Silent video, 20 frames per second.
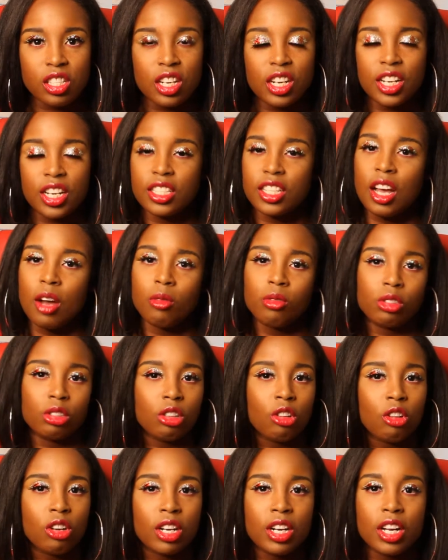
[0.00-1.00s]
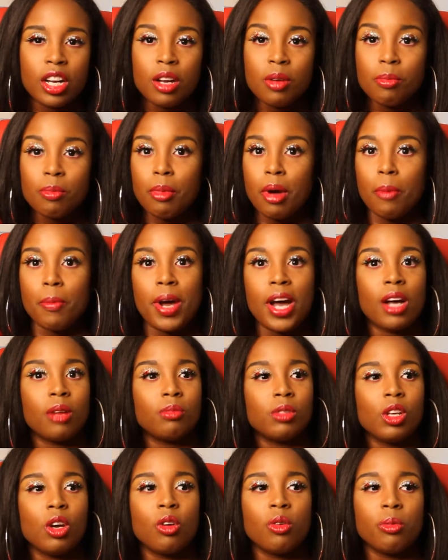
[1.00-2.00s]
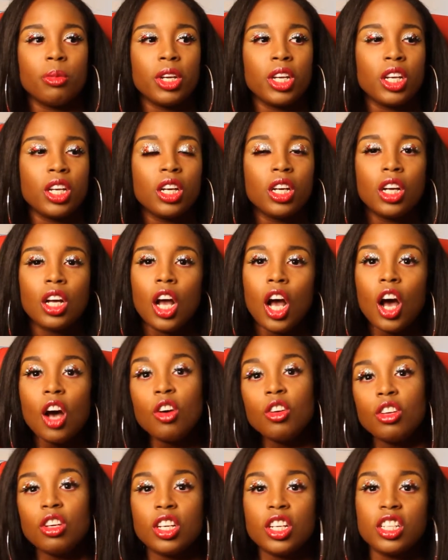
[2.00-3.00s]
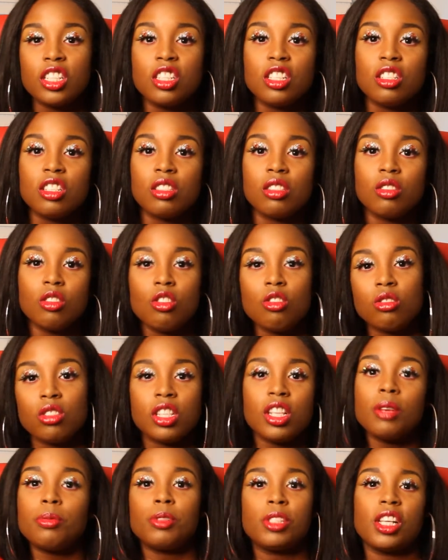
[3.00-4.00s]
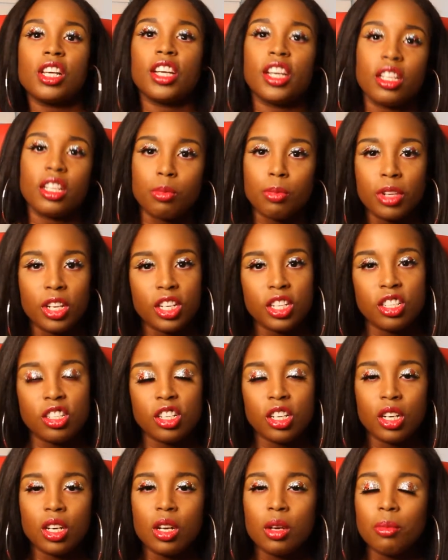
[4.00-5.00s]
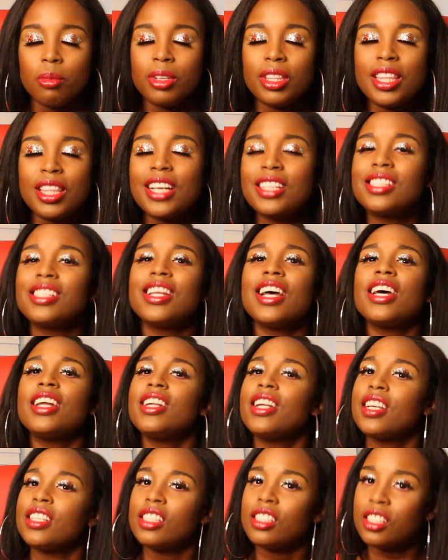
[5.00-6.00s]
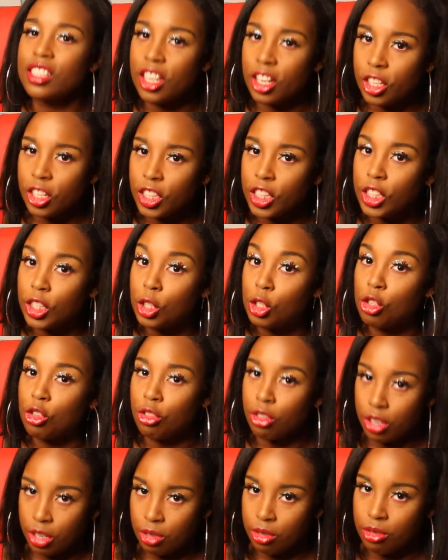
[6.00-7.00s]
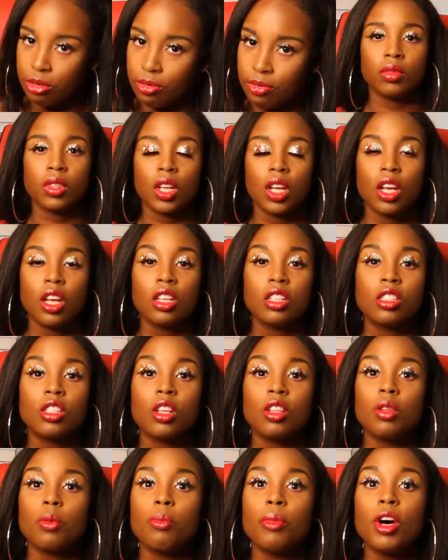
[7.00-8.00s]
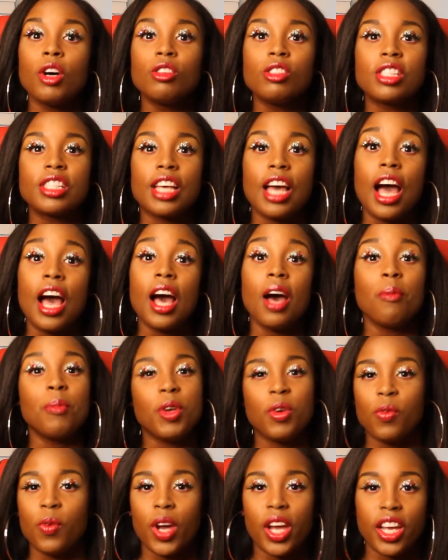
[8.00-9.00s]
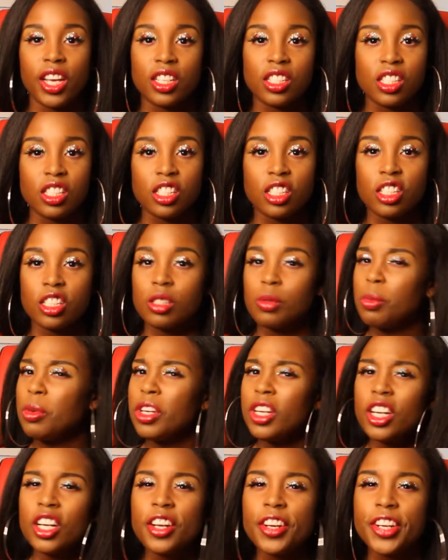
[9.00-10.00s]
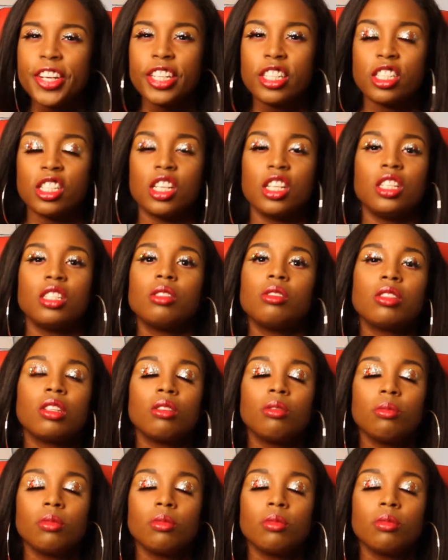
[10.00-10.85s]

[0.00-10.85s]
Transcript: and as I was growing up, my mom told me, oh, you could just use lipstick as blush, but that's not necessarily true. So the most common way is to just put it on your cheeks,